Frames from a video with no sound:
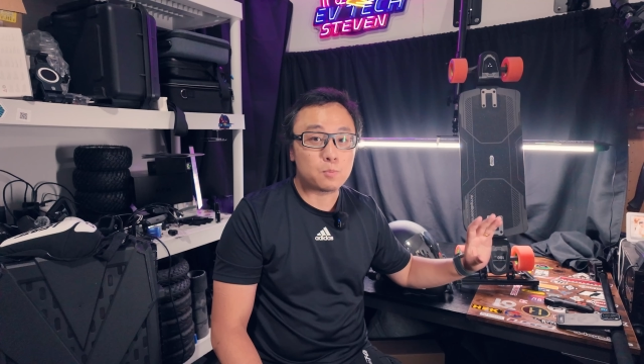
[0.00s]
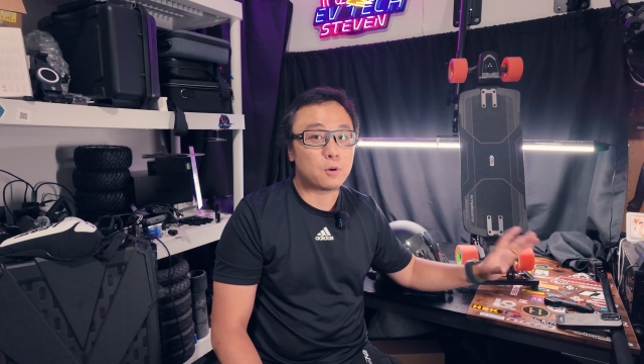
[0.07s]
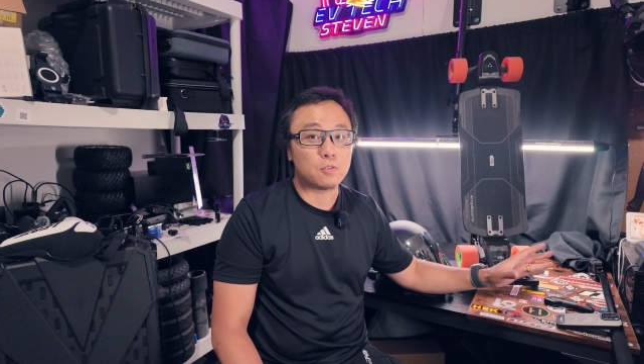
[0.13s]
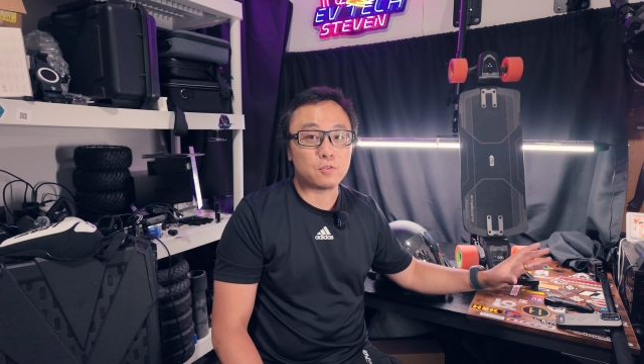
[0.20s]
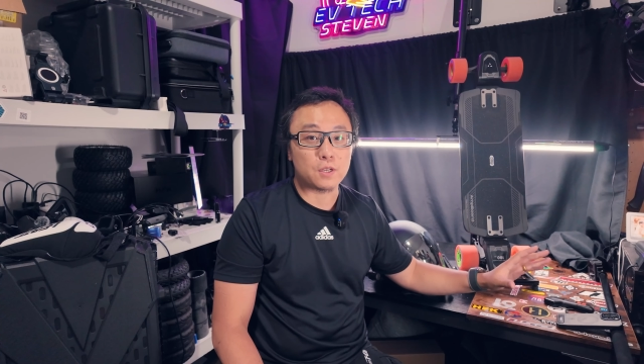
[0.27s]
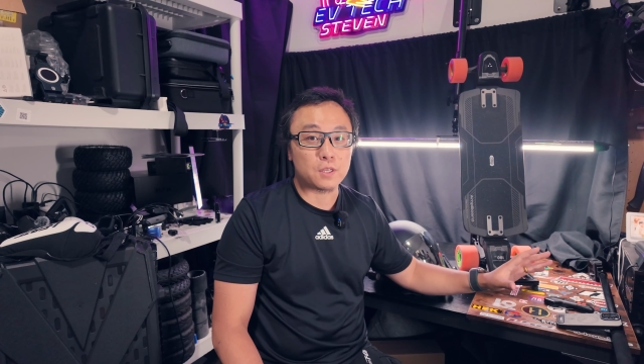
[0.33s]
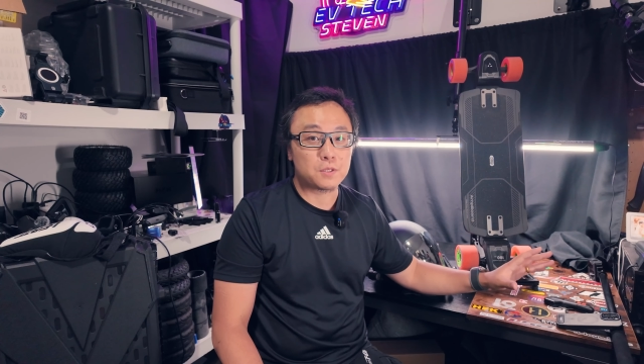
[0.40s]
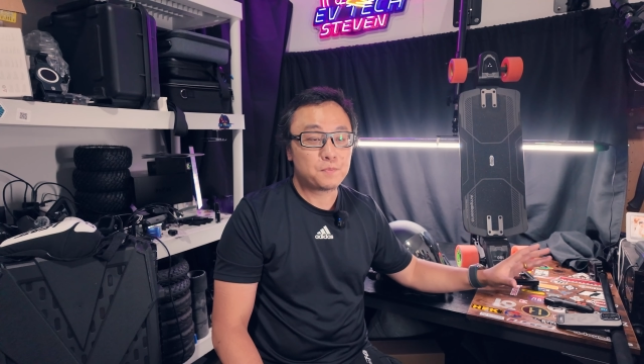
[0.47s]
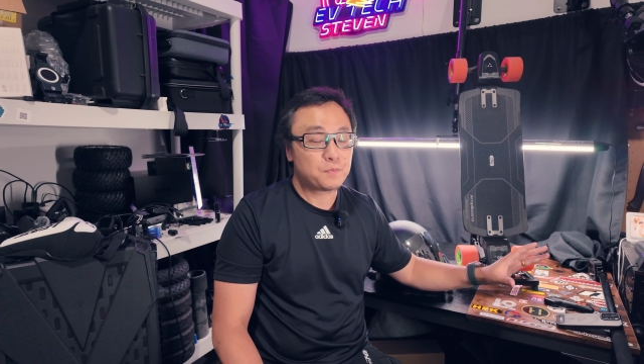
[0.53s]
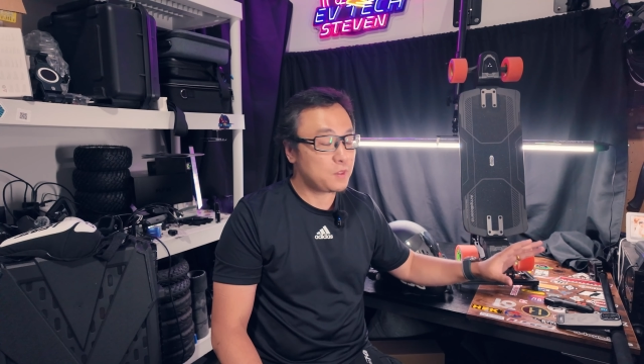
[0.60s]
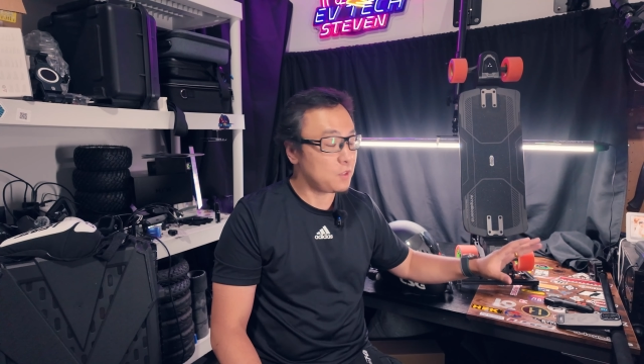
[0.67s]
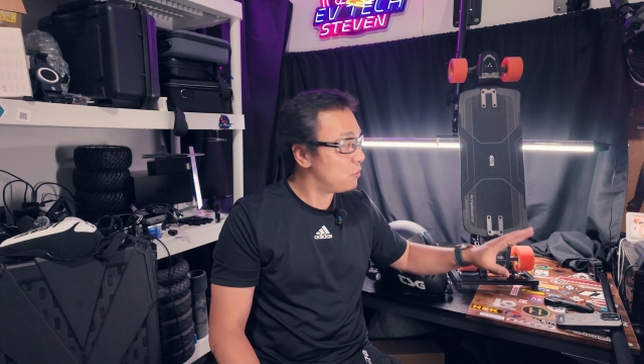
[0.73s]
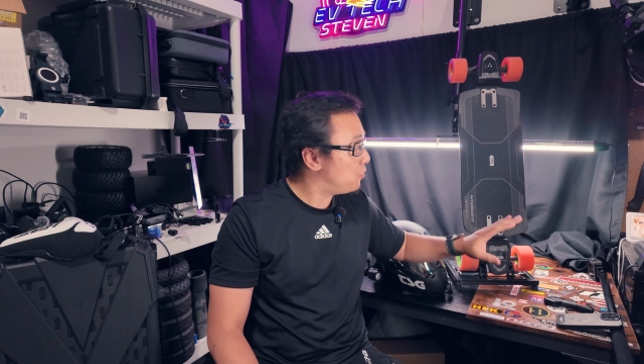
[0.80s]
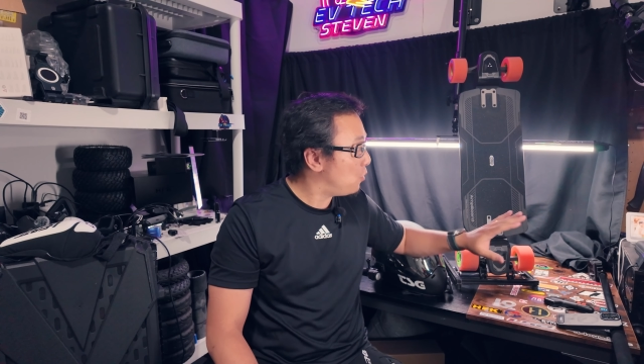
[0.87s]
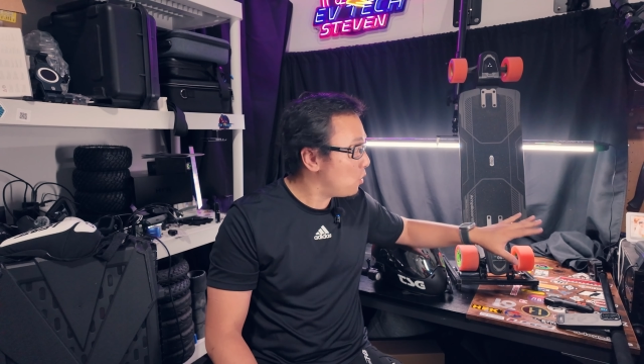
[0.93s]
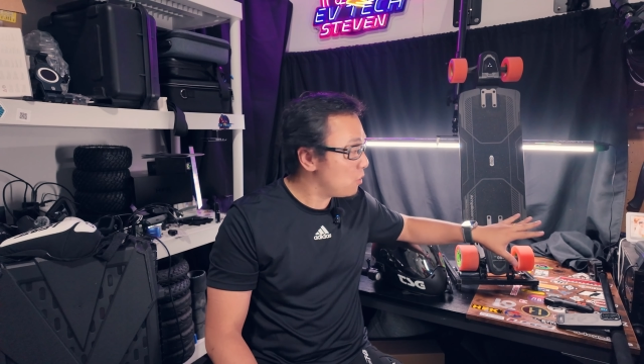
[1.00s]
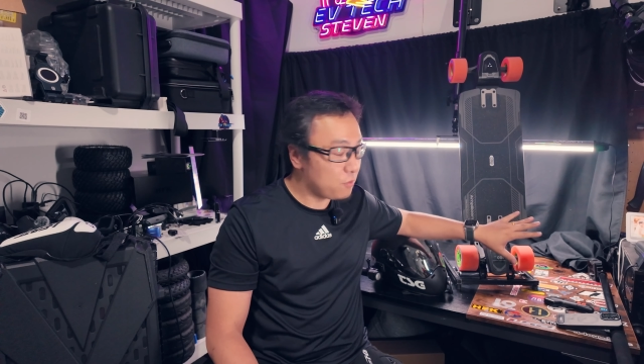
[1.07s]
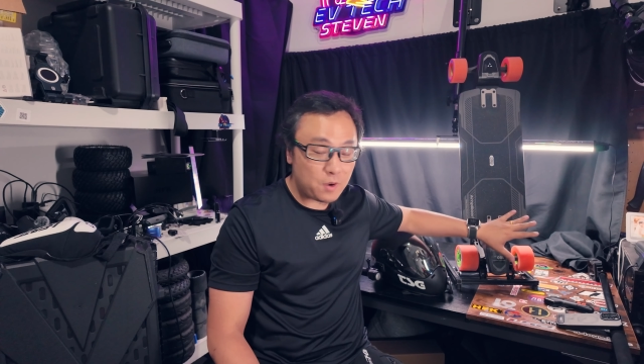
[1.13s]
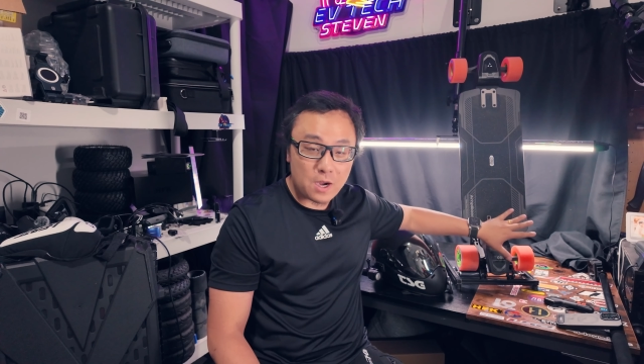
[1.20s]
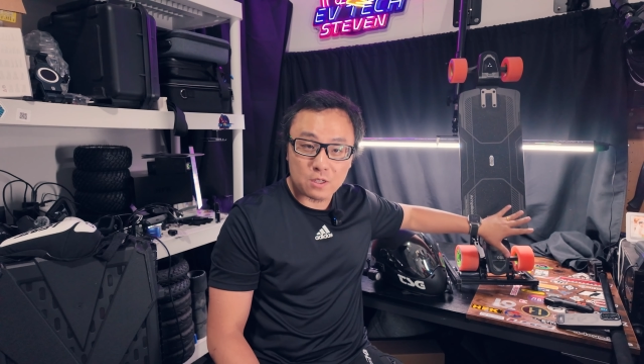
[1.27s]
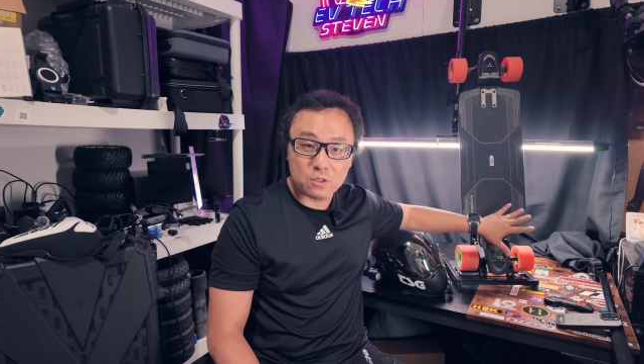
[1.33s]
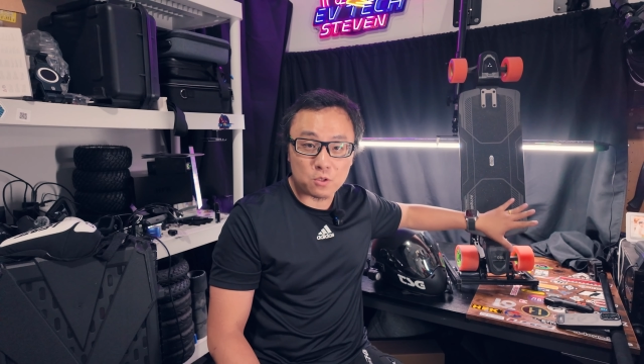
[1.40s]
perfect. The form
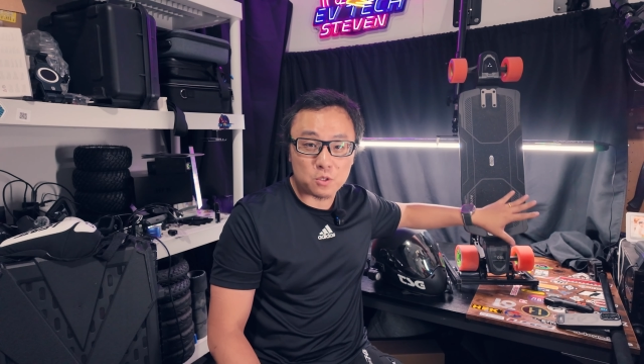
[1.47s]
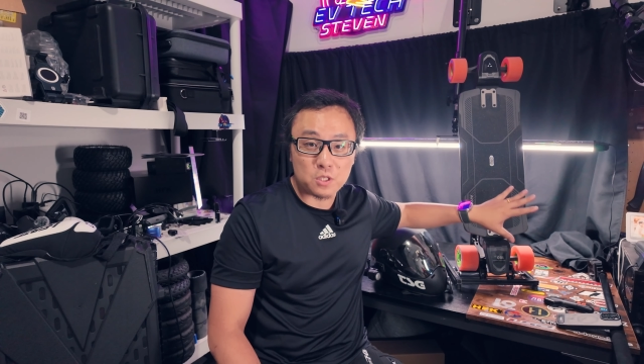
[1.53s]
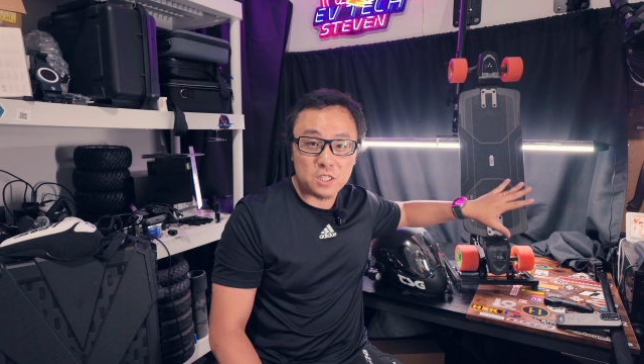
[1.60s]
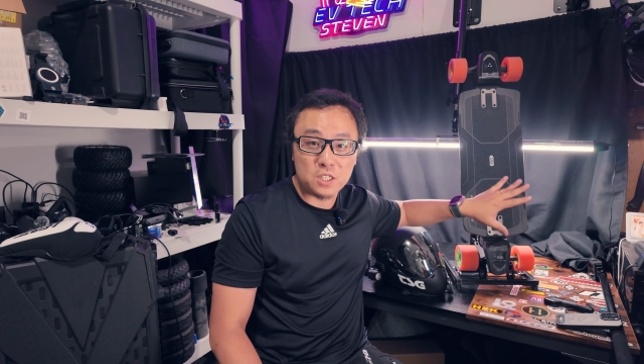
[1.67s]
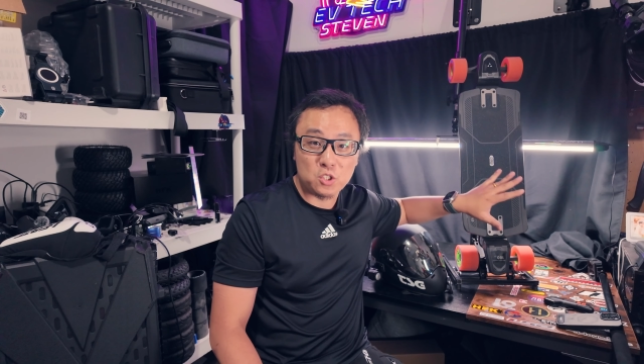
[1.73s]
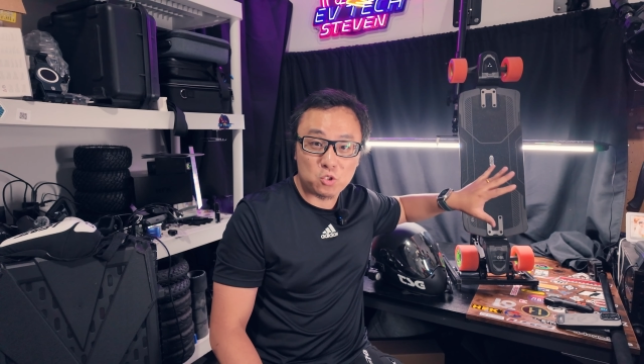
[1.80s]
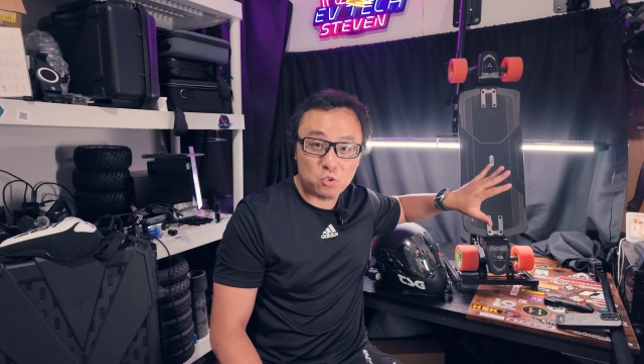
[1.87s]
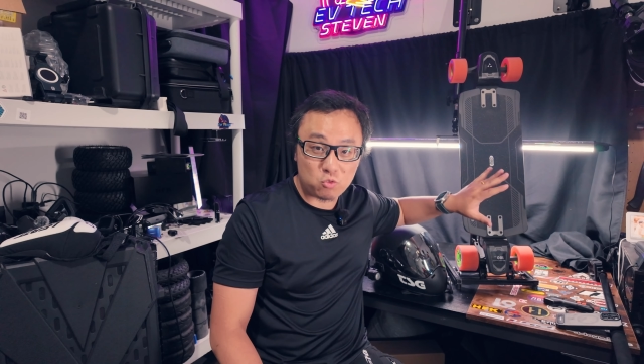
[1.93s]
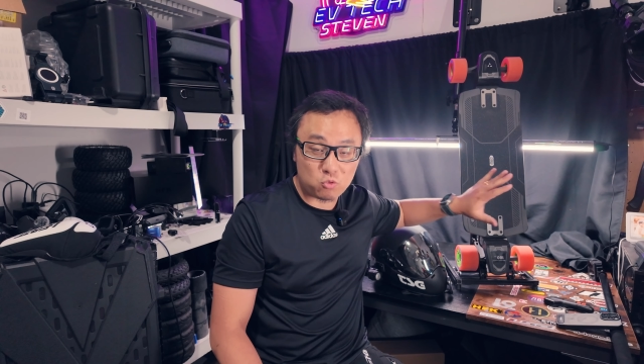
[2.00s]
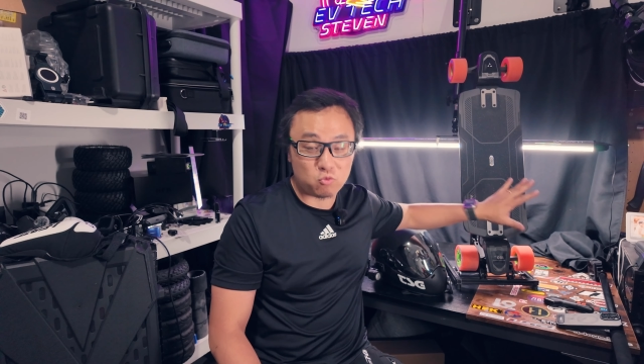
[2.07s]
factor is